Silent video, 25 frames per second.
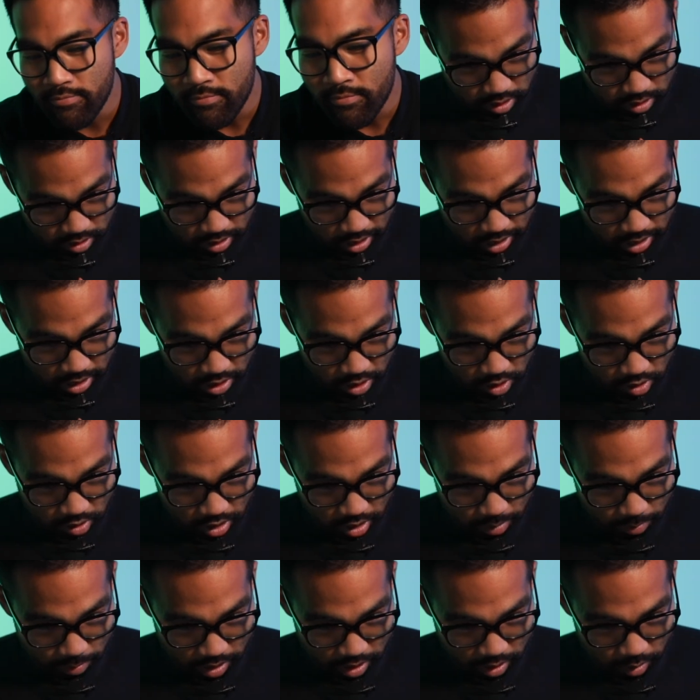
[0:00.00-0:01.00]
Side note,
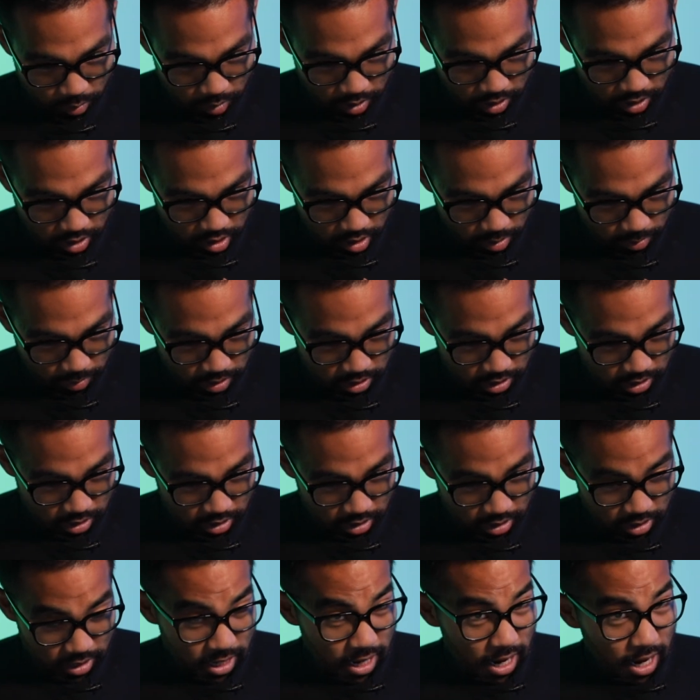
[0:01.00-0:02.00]
I might read comments in
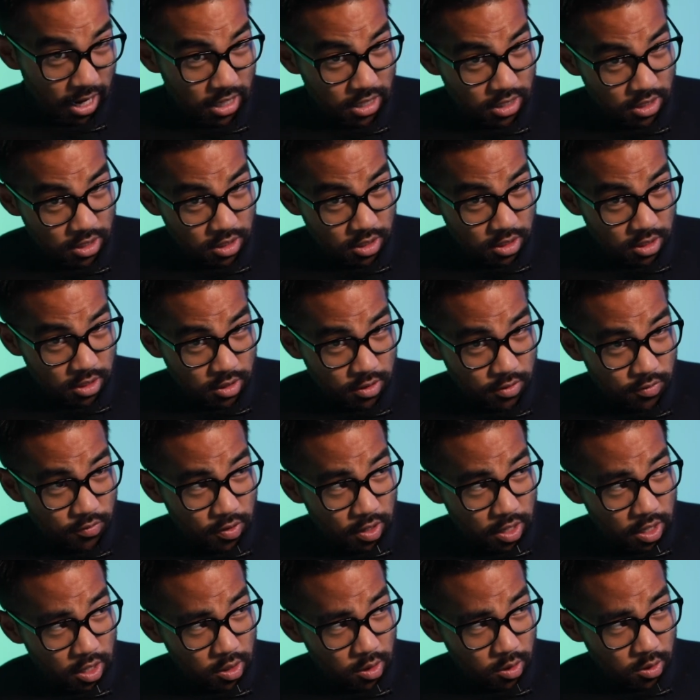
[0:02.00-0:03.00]
the next
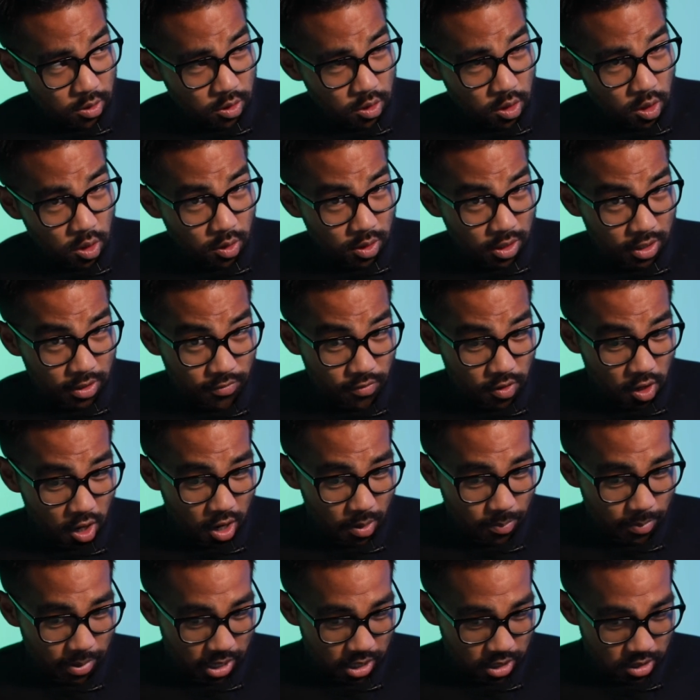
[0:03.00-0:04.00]
video, so leave
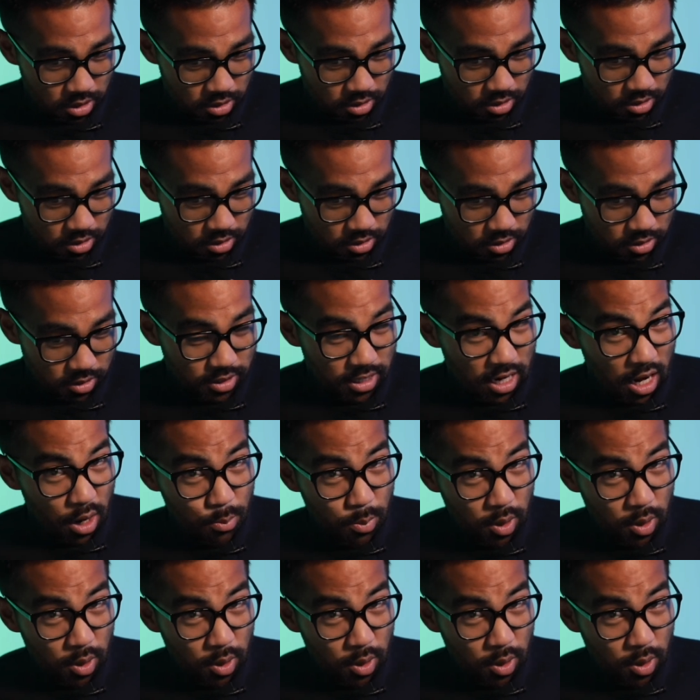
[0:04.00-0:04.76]
comments down